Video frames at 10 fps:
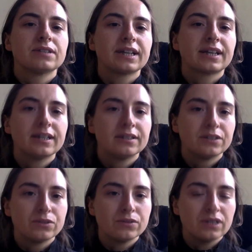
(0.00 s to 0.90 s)
they can
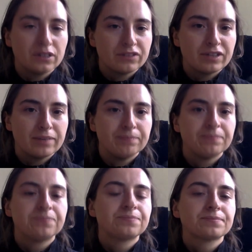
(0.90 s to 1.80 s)
do a lot of them
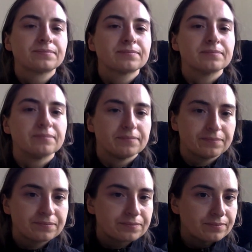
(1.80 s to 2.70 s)

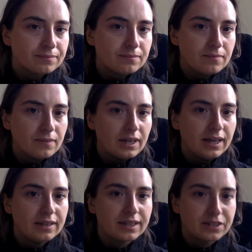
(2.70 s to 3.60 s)

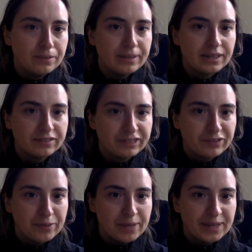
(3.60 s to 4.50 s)
and actually make a living
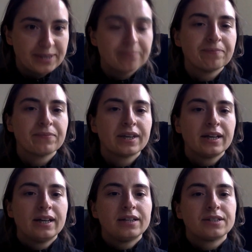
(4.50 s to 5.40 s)
from that.
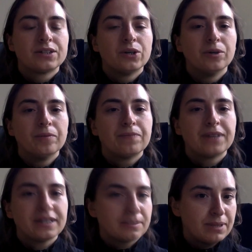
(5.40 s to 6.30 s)
So
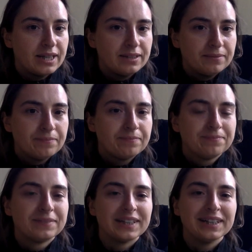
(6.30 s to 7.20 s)
that's the plan.
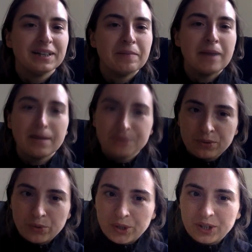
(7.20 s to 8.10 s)
I'm
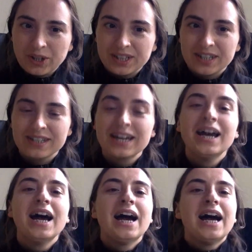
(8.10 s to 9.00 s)
still working on it.
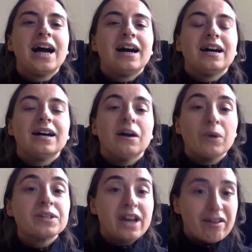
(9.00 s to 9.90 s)
I
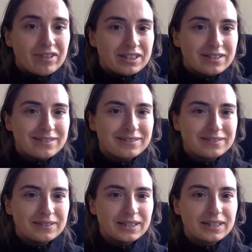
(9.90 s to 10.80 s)
want to have it.
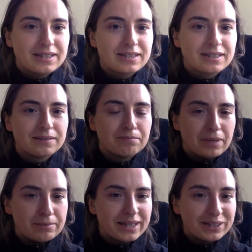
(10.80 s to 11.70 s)
Like, that's
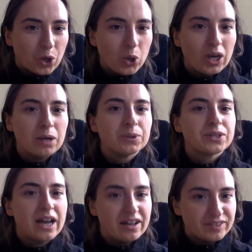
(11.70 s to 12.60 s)
my main goal. I want
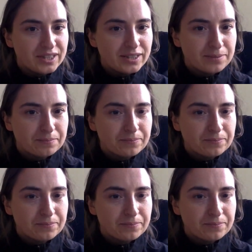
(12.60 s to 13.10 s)
to have it.